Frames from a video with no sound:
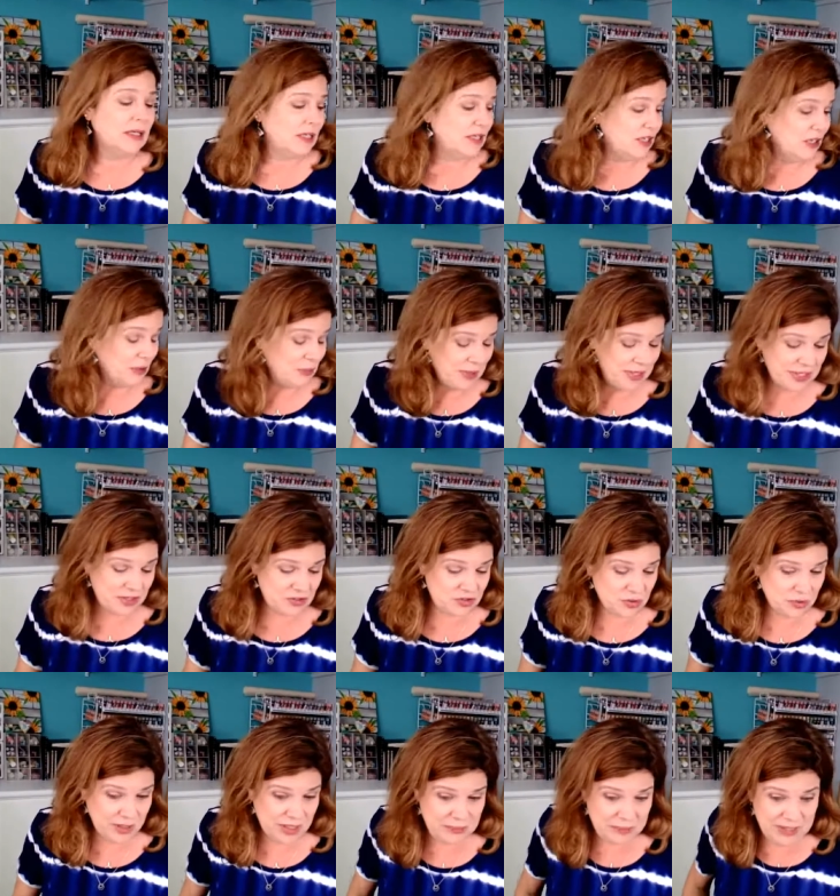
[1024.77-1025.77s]
You'll want to
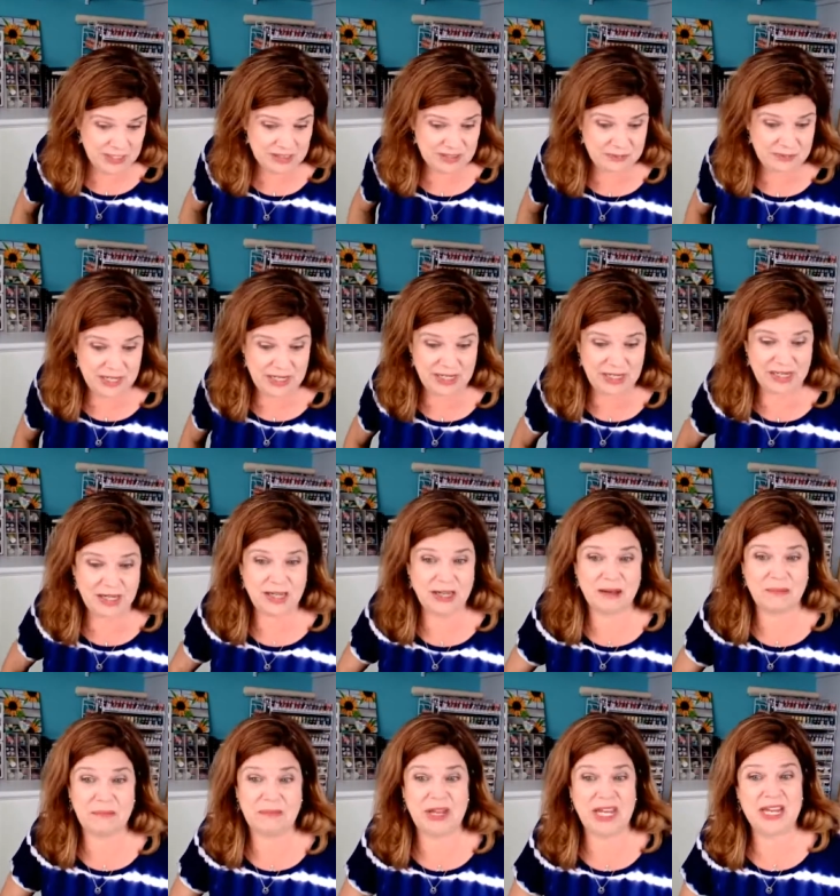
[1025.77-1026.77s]
join mixed
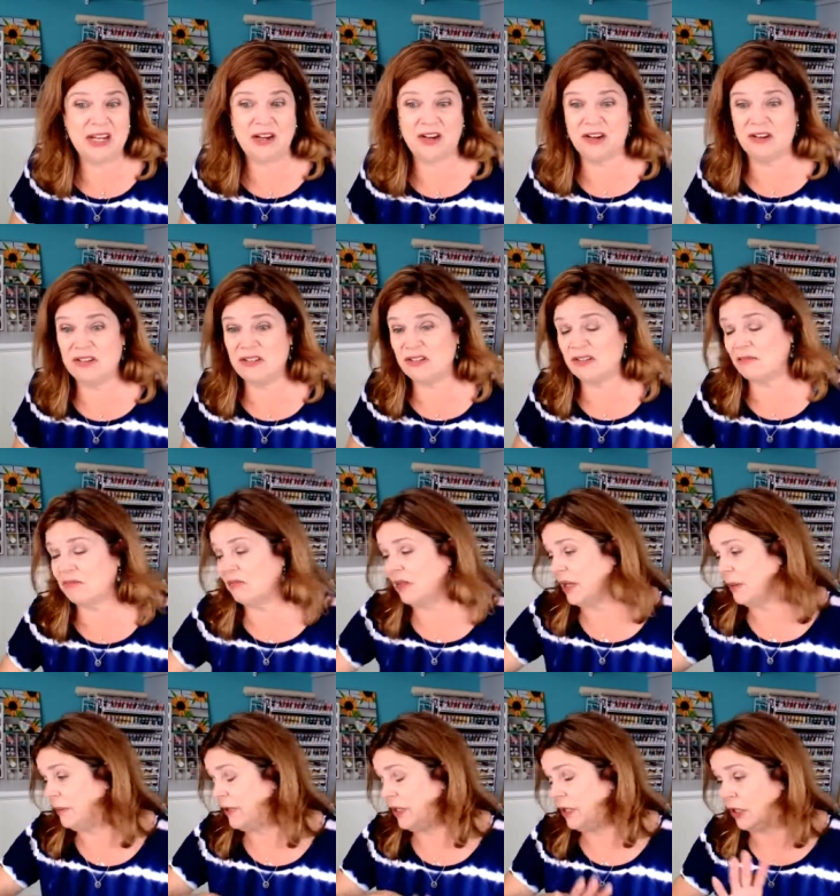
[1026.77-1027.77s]
media makers,
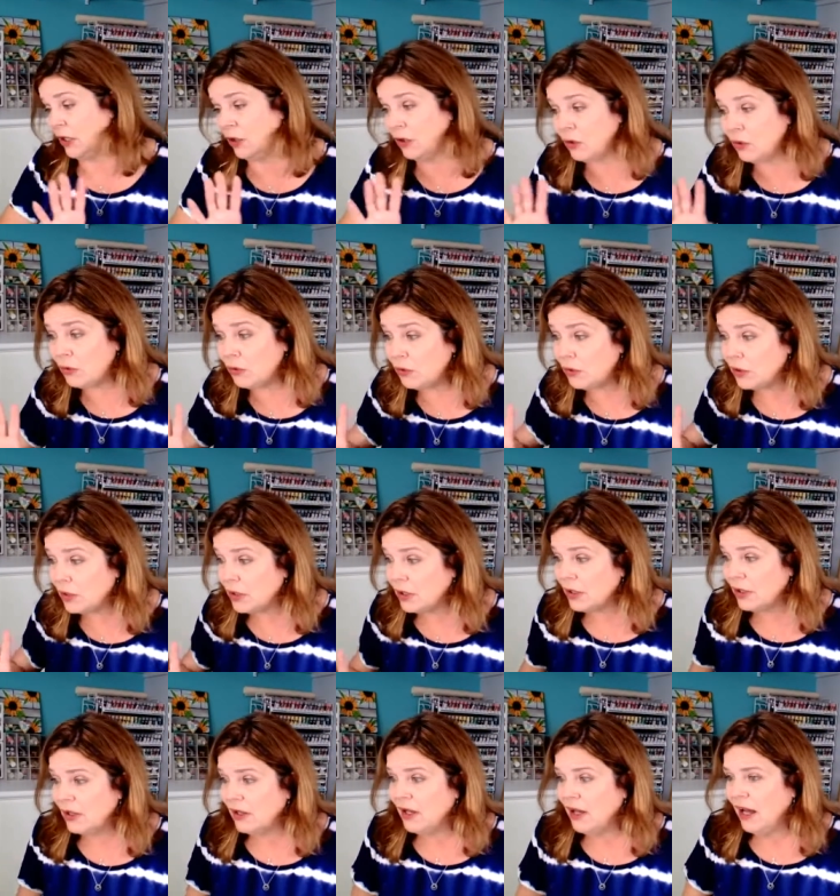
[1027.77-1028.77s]
let me know.
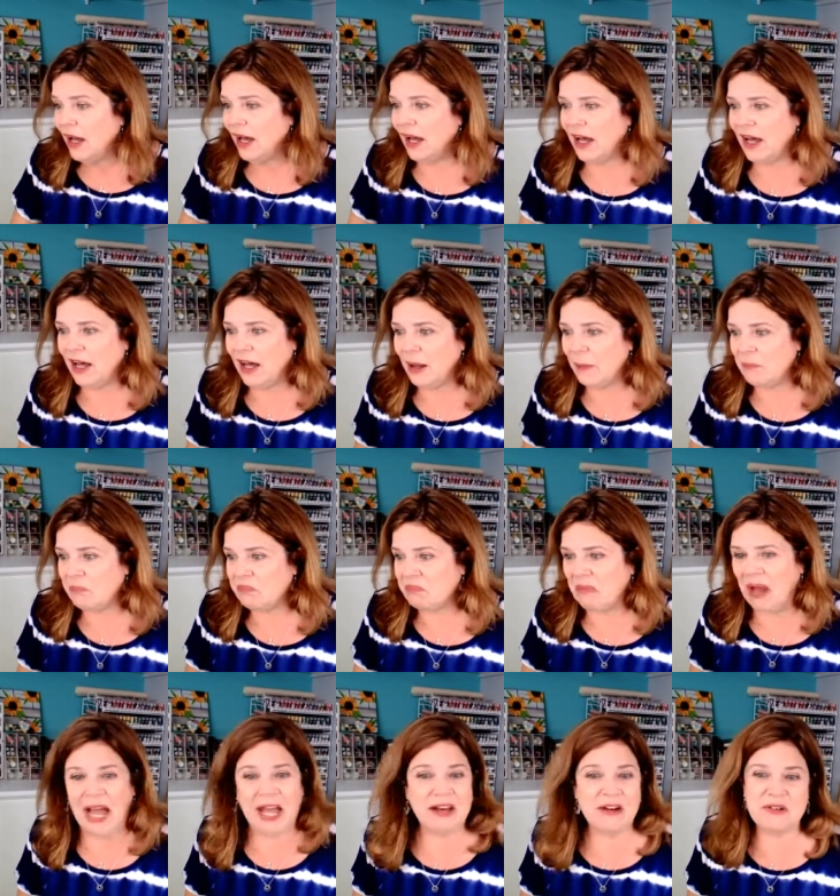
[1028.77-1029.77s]

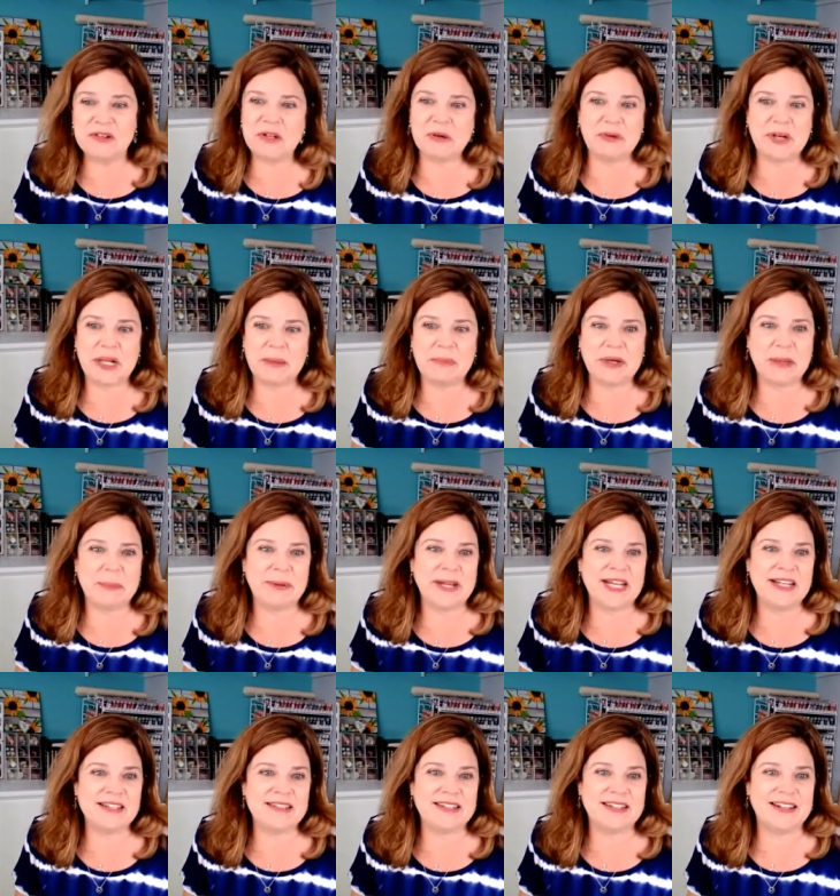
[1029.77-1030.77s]
I don't know what I'm going to
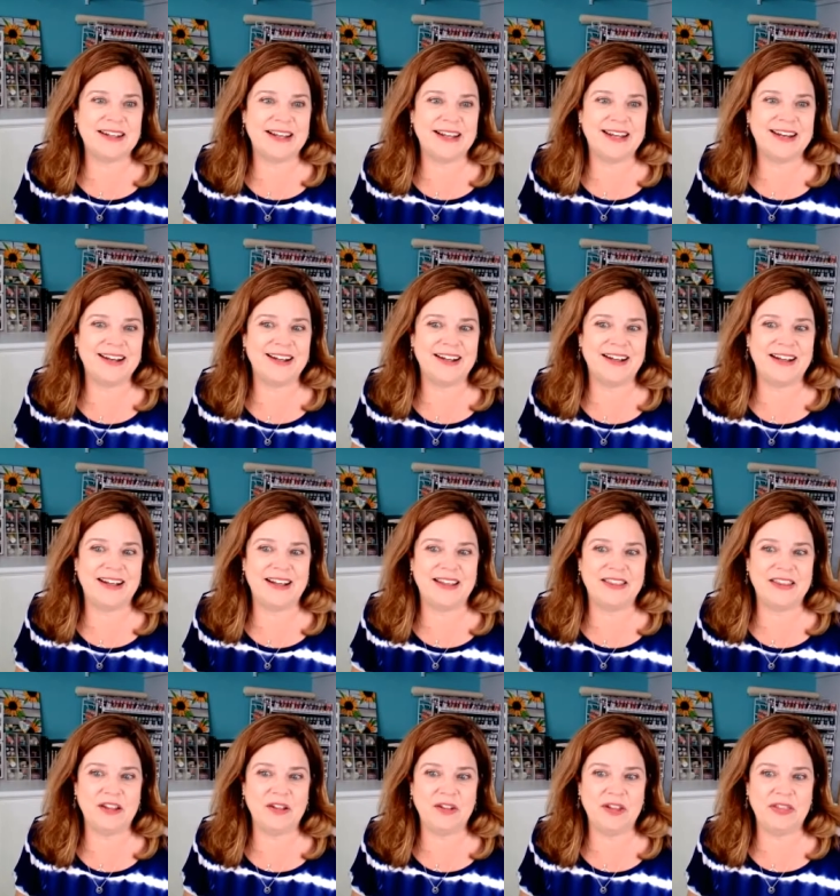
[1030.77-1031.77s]
paint tonight.
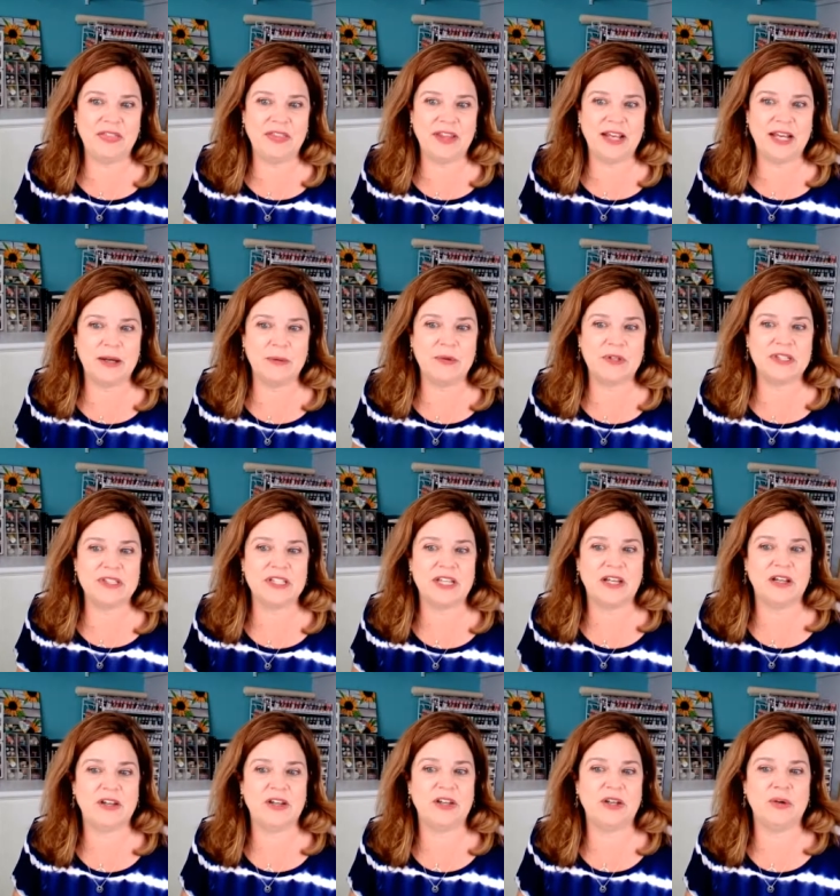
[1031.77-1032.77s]
The only thing I will
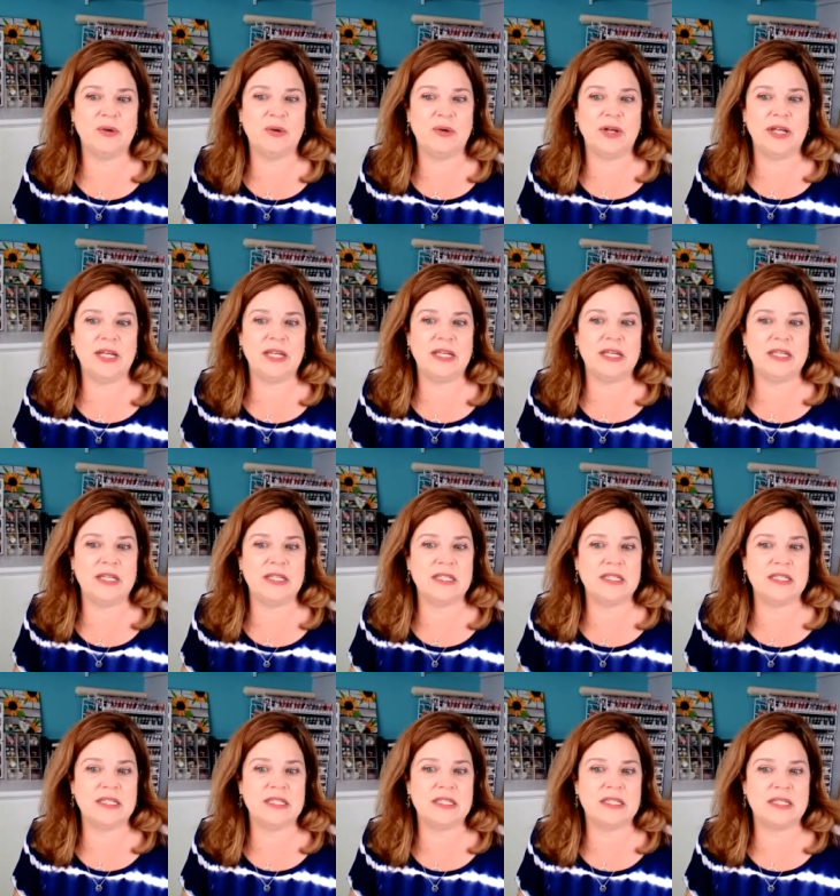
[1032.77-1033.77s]
tell you
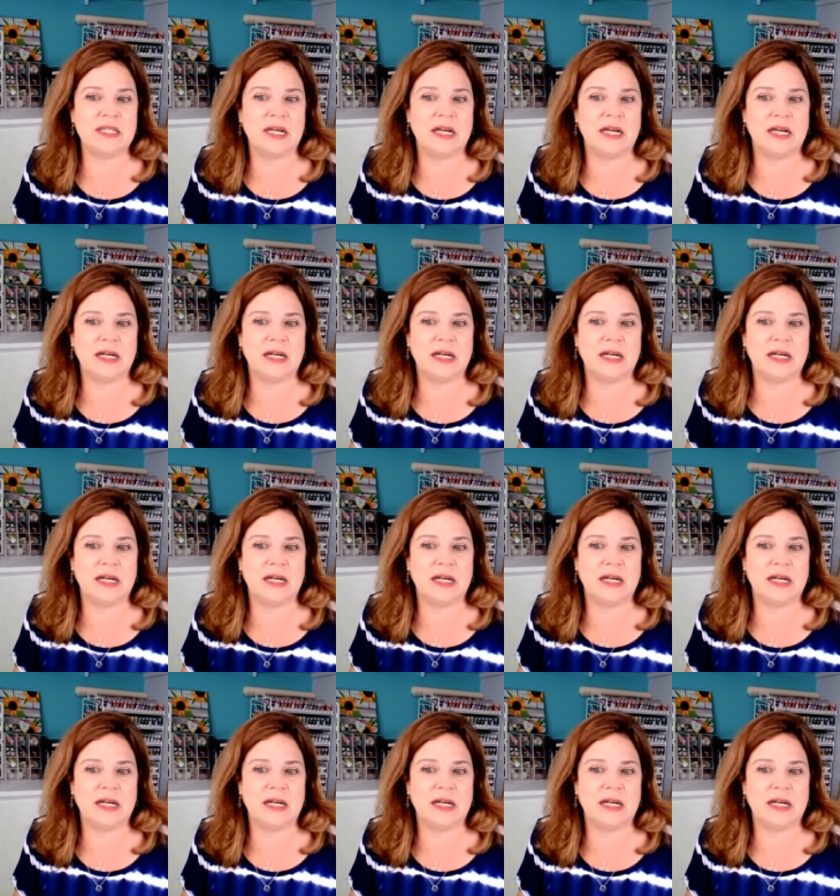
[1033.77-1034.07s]
is